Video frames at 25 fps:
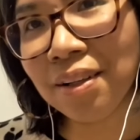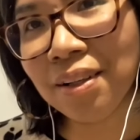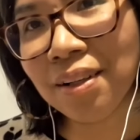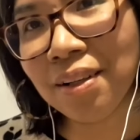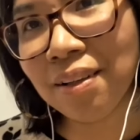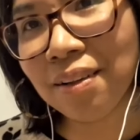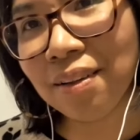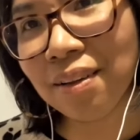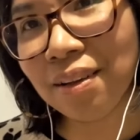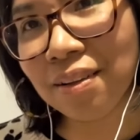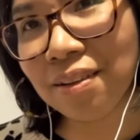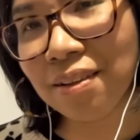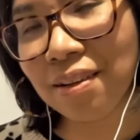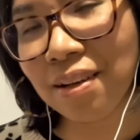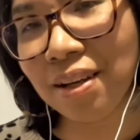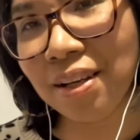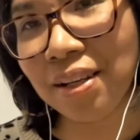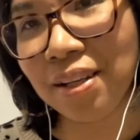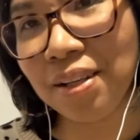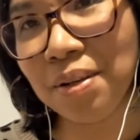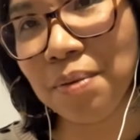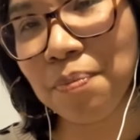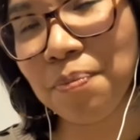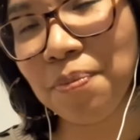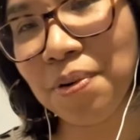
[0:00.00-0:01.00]
that
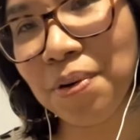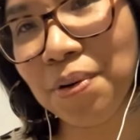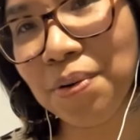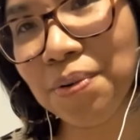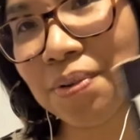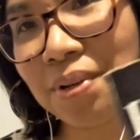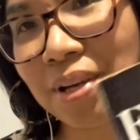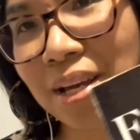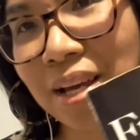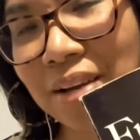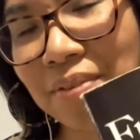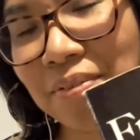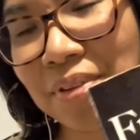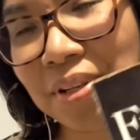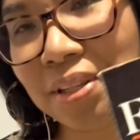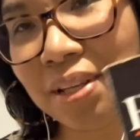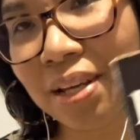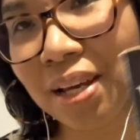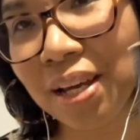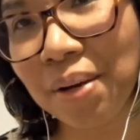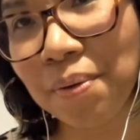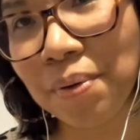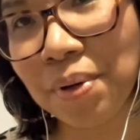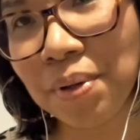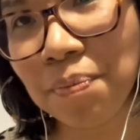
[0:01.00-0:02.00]
I brought every day
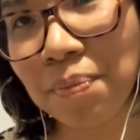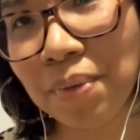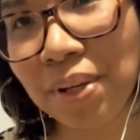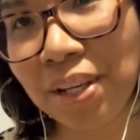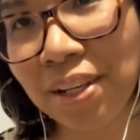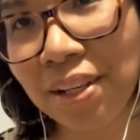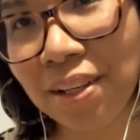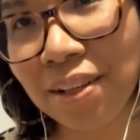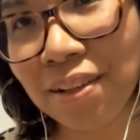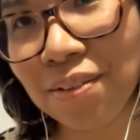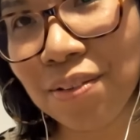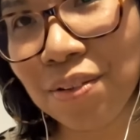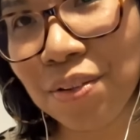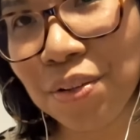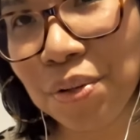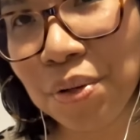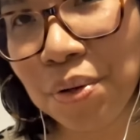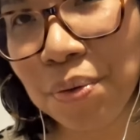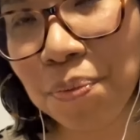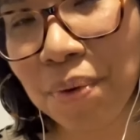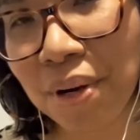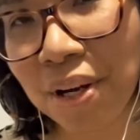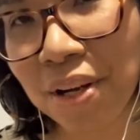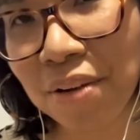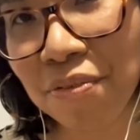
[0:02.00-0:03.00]
with me to
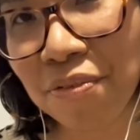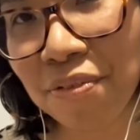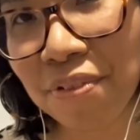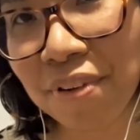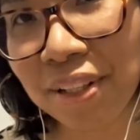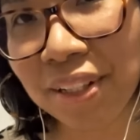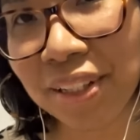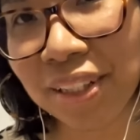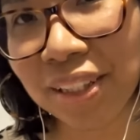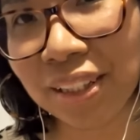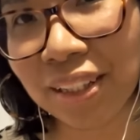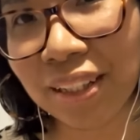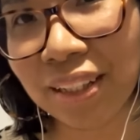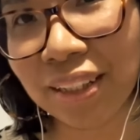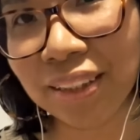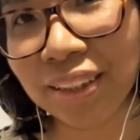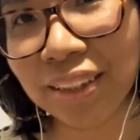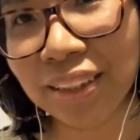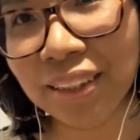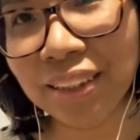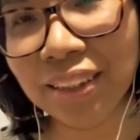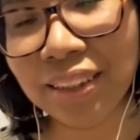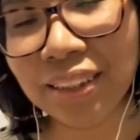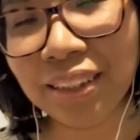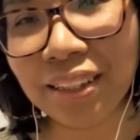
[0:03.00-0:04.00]
my French
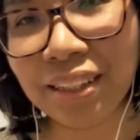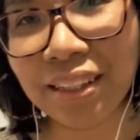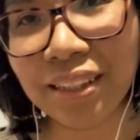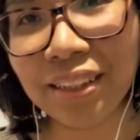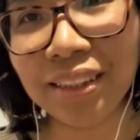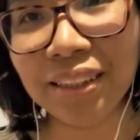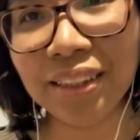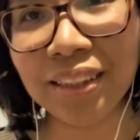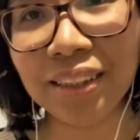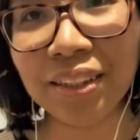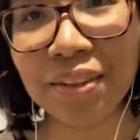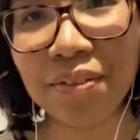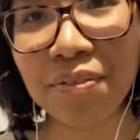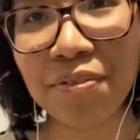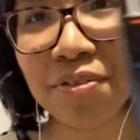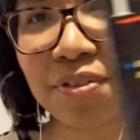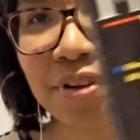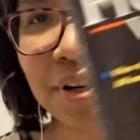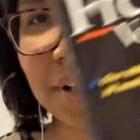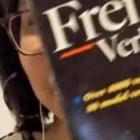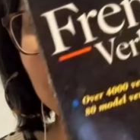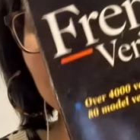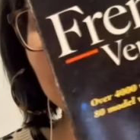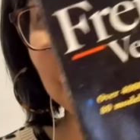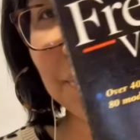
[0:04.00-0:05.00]
classes. This is the
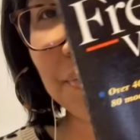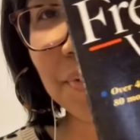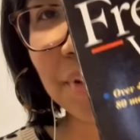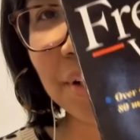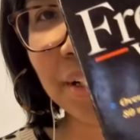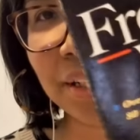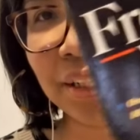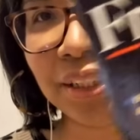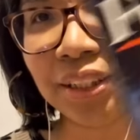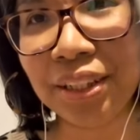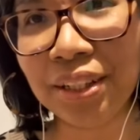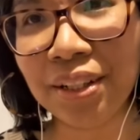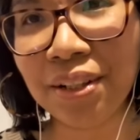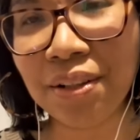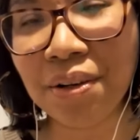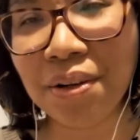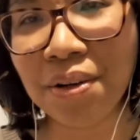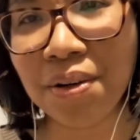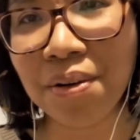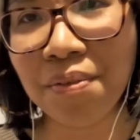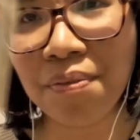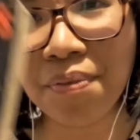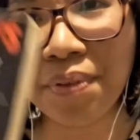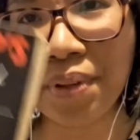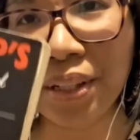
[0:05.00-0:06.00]
French version of
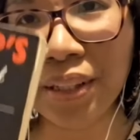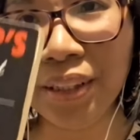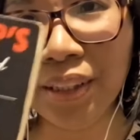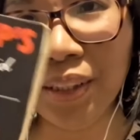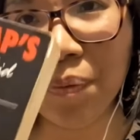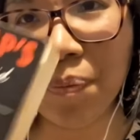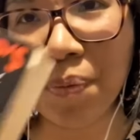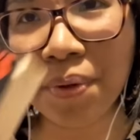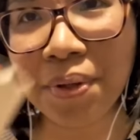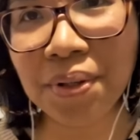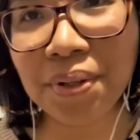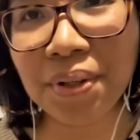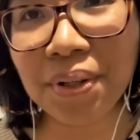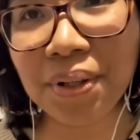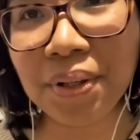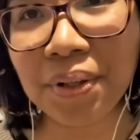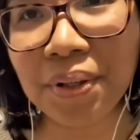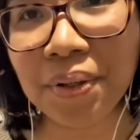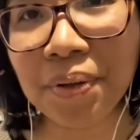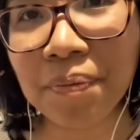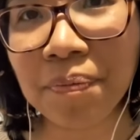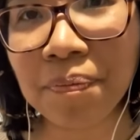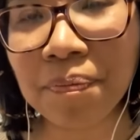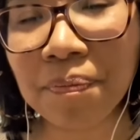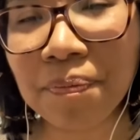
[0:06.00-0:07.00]
this book.
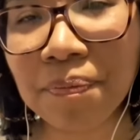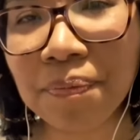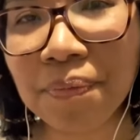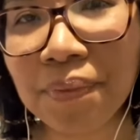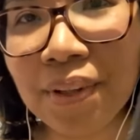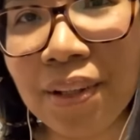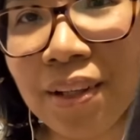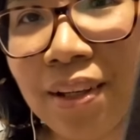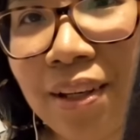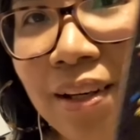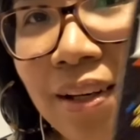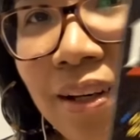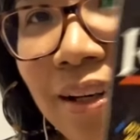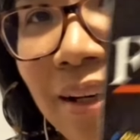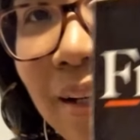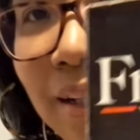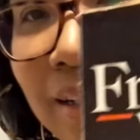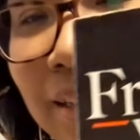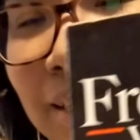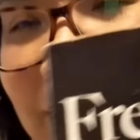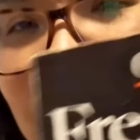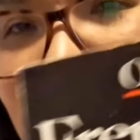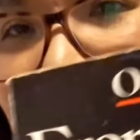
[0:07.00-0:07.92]
It's the